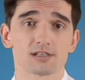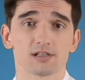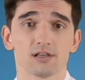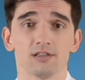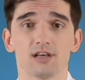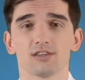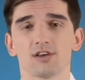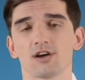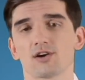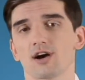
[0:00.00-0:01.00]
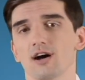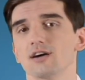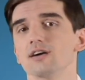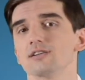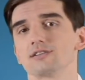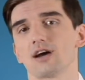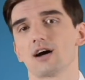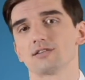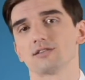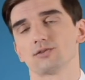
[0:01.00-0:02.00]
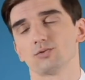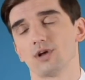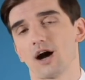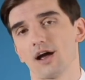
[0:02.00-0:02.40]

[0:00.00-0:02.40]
in that area starts to die.